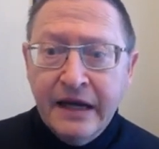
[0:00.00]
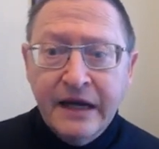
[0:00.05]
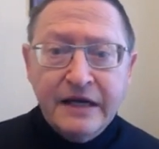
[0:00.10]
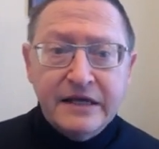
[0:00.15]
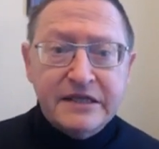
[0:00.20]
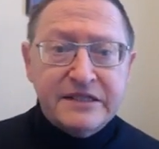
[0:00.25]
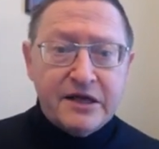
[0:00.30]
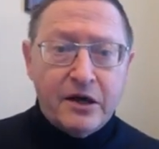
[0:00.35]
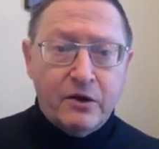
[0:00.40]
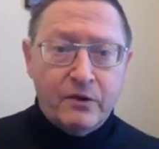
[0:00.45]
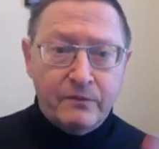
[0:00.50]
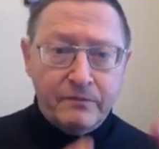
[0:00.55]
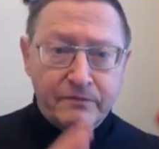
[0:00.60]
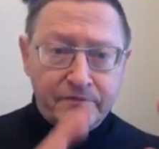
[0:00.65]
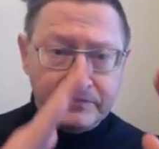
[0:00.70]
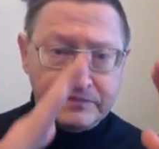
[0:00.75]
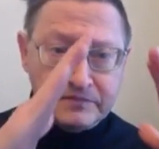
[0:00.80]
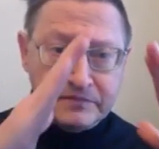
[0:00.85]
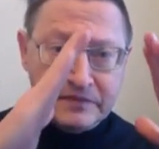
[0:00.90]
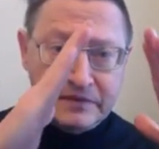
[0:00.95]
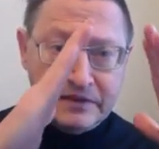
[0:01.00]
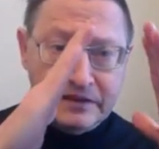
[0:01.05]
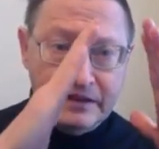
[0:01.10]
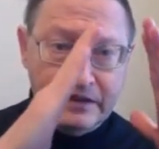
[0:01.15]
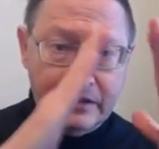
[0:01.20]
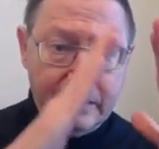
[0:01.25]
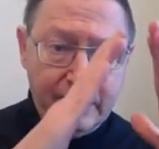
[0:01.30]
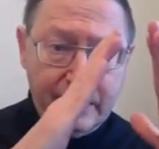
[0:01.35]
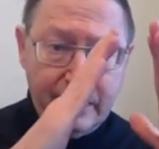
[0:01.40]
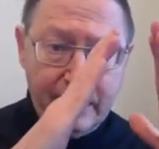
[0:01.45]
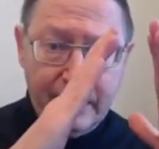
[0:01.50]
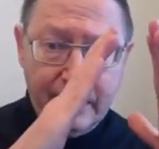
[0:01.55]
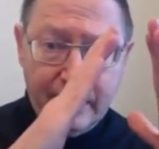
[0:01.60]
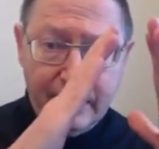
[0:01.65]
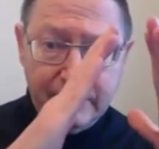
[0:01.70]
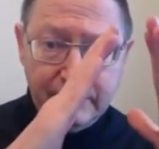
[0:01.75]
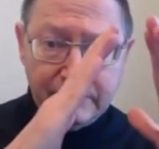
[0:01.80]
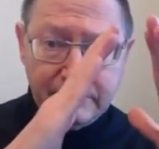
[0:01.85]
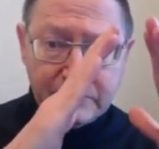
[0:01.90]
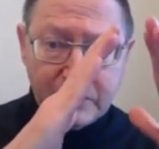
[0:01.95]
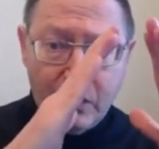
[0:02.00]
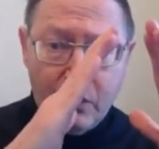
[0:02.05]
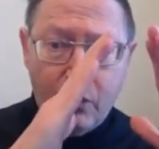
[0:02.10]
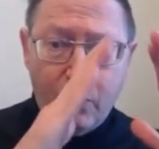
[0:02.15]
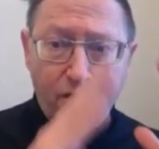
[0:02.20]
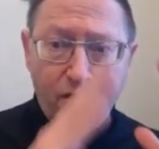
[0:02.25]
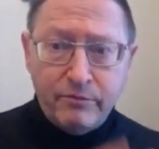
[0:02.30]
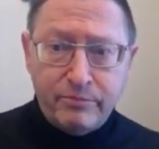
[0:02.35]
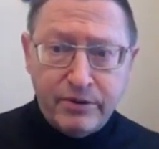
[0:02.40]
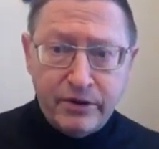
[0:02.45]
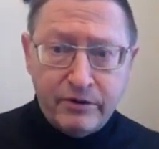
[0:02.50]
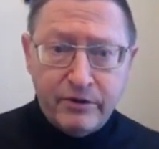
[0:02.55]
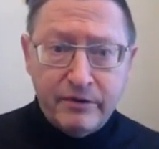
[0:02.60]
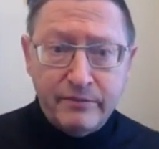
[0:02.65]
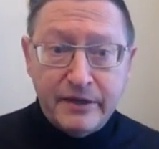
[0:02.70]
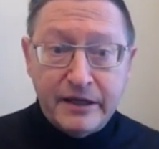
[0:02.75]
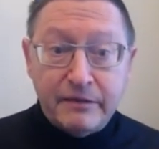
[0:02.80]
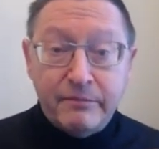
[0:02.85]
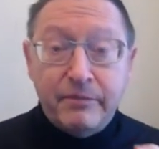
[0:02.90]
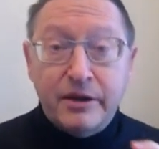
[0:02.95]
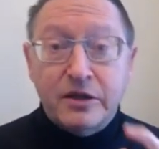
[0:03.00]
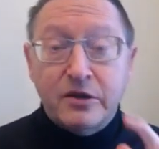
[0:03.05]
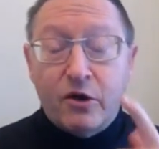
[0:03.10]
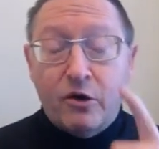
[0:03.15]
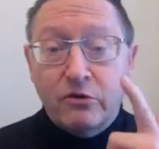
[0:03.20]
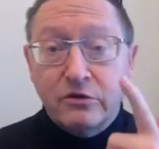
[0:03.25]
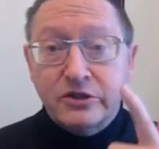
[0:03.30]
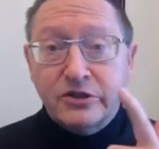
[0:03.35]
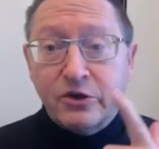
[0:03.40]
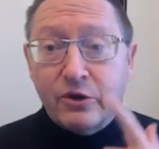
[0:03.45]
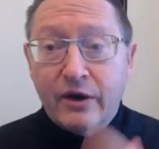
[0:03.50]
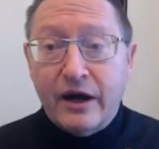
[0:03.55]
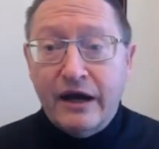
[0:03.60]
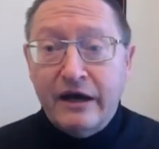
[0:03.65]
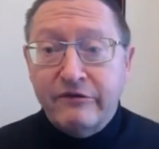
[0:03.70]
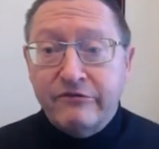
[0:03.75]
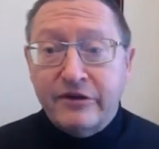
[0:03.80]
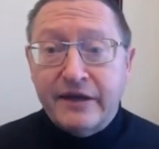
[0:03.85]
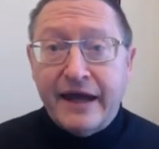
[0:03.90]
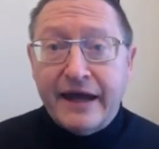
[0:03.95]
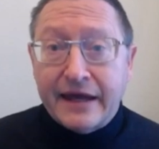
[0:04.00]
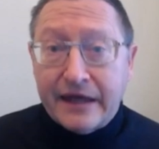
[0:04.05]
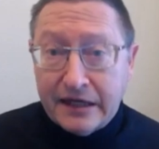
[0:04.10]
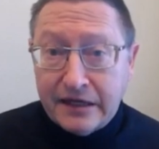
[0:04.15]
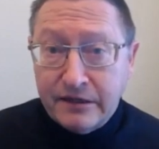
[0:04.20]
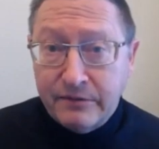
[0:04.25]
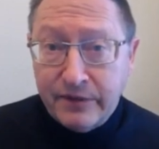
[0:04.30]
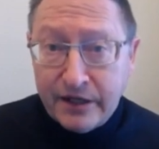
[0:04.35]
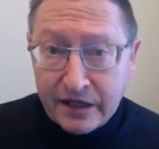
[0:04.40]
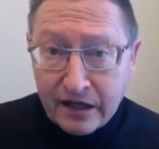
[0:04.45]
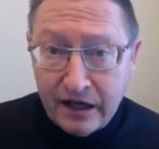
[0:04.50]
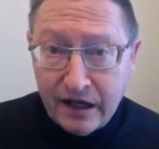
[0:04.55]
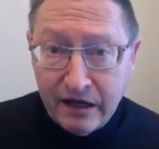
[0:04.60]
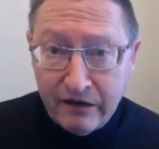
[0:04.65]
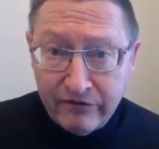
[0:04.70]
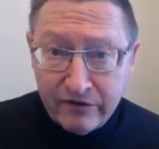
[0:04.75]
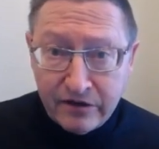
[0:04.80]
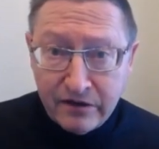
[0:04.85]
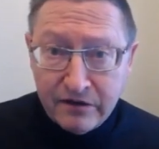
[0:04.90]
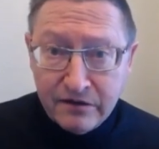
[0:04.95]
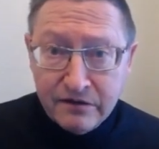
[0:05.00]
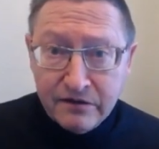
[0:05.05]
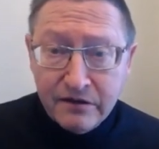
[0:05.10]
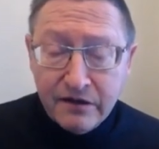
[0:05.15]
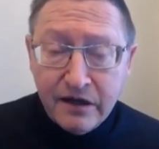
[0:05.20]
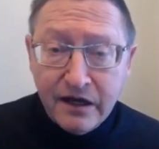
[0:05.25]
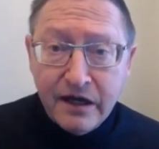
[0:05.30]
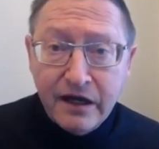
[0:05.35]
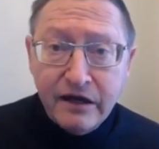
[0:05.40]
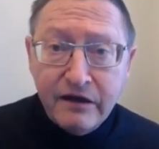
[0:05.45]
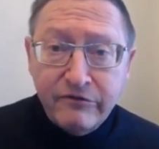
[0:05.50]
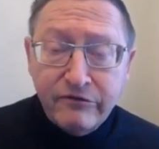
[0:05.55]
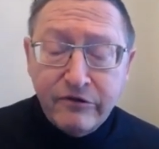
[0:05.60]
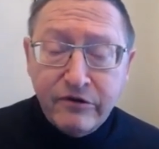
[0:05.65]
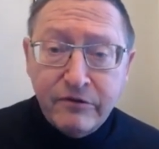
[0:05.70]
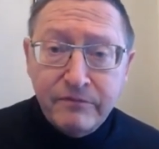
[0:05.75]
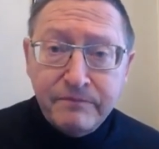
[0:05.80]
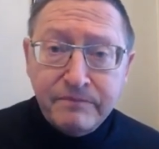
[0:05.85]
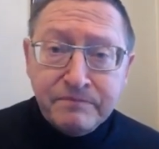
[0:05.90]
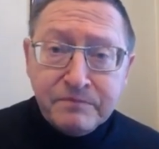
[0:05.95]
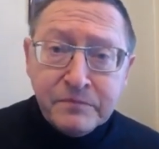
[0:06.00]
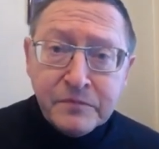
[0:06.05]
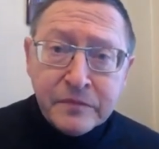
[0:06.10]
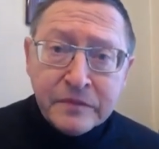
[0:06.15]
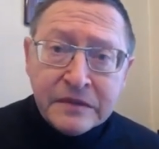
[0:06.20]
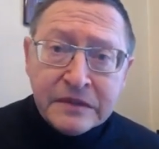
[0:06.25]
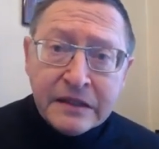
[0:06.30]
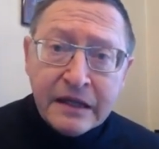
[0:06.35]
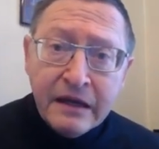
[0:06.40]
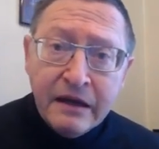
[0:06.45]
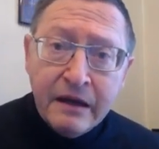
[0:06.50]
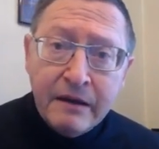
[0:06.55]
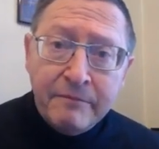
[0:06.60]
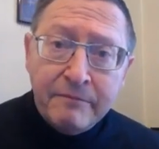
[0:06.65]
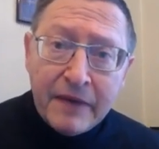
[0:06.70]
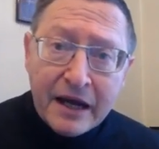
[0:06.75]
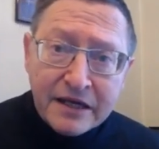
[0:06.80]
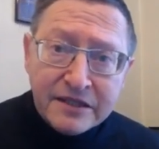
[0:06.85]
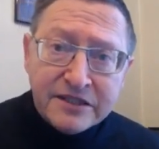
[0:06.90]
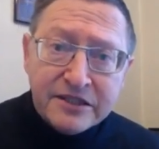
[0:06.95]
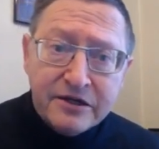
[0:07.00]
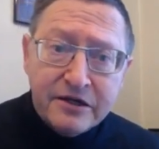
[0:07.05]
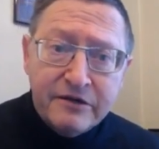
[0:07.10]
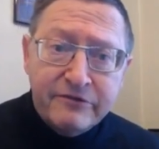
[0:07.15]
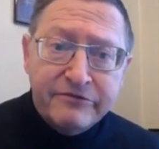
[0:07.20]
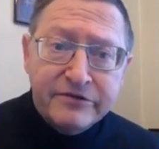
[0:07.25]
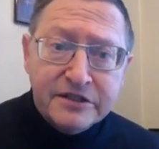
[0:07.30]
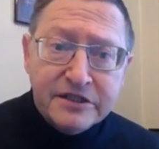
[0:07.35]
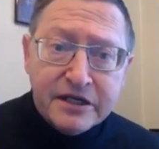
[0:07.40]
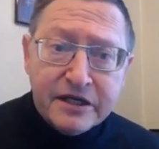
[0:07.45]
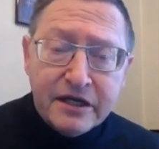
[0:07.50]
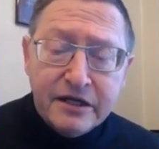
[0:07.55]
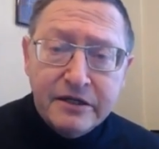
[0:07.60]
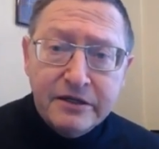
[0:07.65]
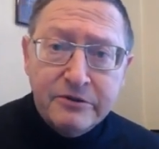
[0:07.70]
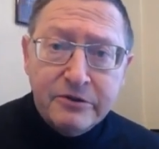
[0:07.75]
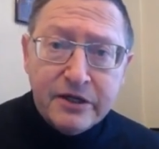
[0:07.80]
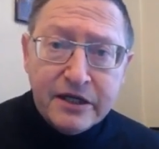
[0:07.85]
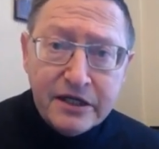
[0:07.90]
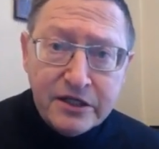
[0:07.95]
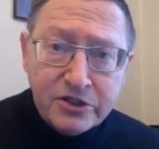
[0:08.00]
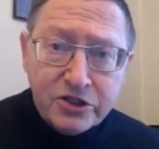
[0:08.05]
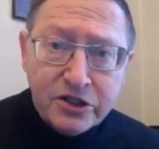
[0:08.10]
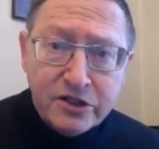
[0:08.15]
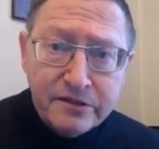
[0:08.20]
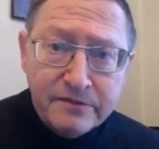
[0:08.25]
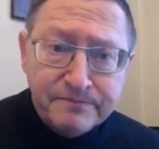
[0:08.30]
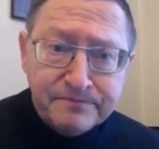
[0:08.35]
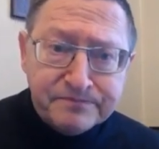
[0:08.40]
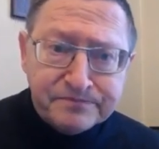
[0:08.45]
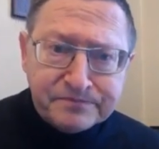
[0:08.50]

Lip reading: So here, all the pyramid, but also I have an academic level. I have a master in physical education